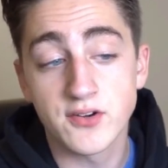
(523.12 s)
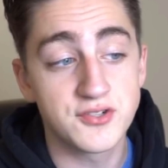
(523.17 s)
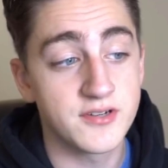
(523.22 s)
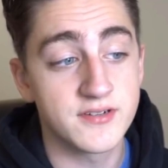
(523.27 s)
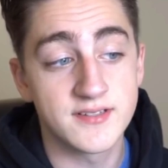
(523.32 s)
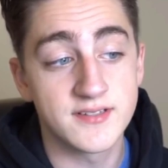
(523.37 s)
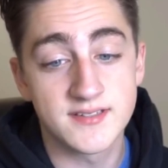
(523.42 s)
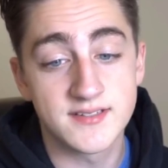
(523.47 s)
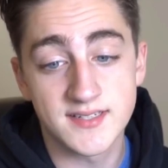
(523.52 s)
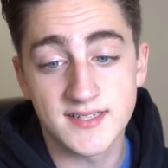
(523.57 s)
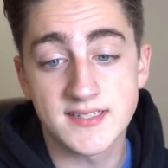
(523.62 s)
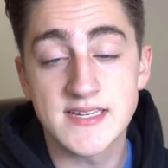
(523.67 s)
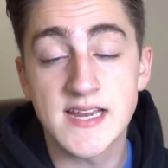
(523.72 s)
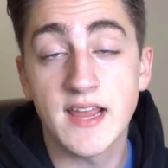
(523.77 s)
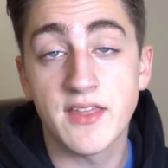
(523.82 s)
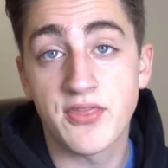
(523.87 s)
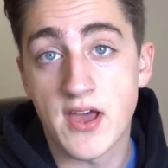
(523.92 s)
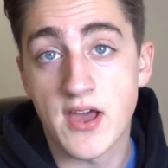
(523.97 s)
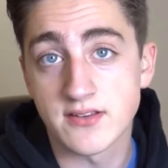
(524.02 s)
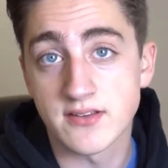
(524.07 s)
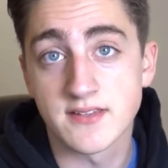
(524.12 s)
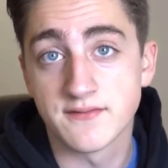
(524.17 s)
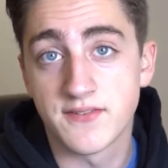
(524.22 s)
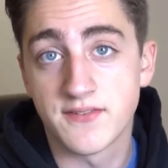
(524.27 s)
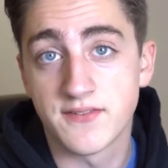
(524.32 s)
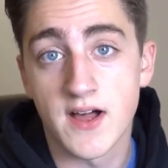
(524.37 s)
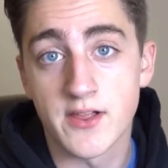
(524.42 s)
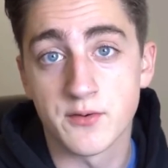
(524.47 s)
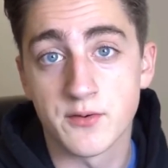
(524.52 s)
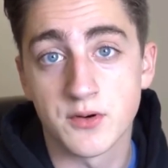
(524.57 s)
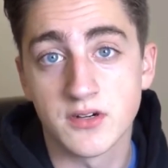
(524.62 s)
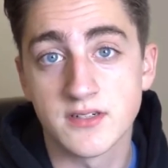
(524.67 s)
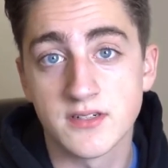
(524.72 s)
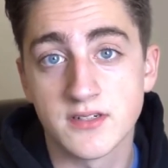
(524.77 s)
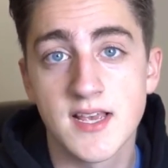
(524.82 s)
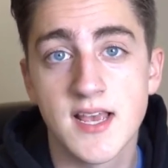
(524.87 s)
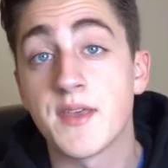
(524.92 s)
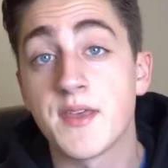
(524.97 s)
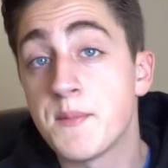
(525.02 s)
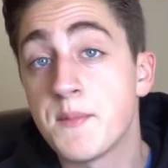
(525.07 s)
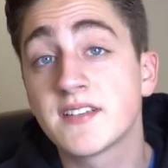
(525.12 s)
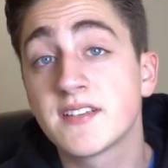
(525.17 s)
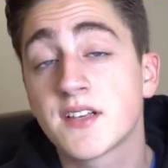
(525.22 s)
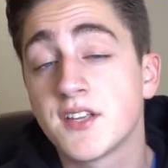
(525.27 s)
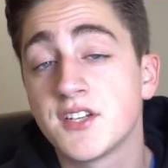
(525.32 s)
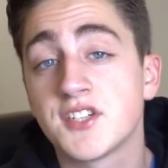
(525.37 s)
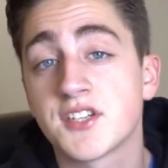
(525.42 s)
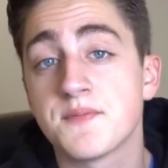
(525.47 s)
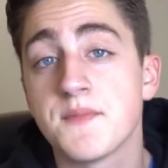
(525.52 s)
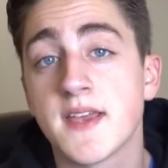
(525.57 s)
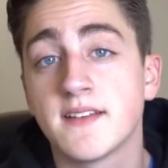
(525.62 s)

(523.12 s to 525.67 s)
jarring that he is not realizing the comedic